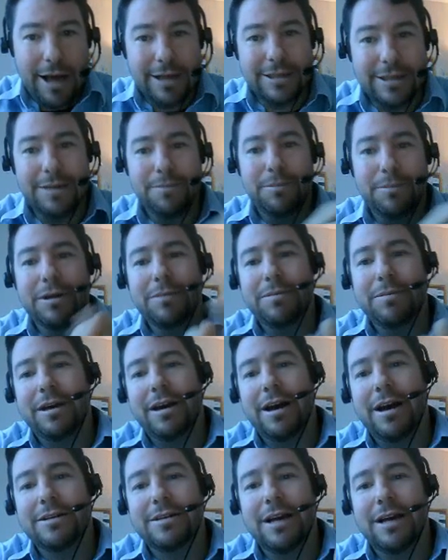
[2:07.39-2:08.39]
simply
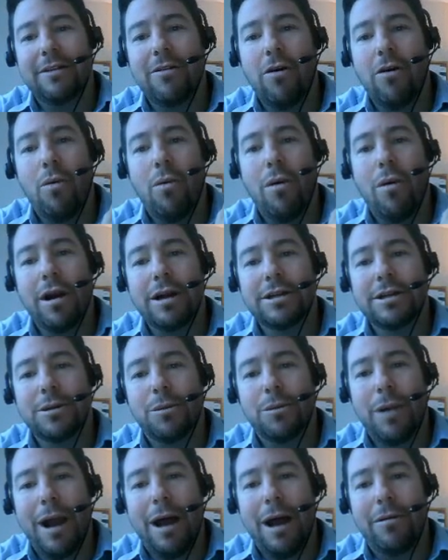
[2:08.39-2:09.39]
because I don't want it
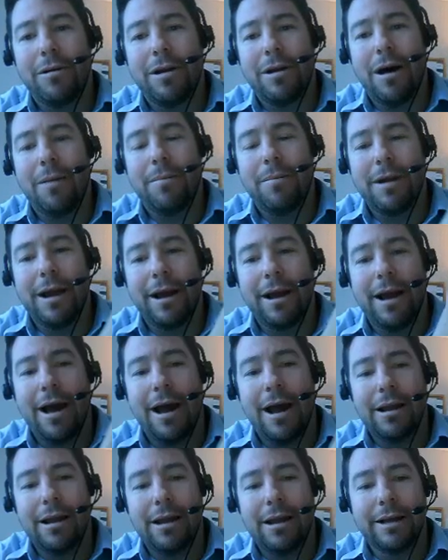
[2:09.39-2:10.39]
to round up, and I
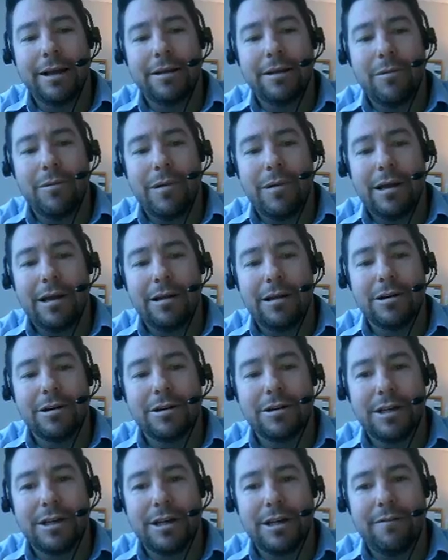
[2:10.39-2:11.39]
kind of like the way it
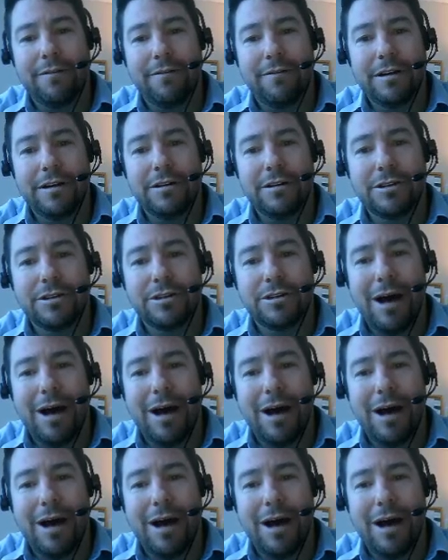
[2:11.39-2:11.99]
looks and it feels.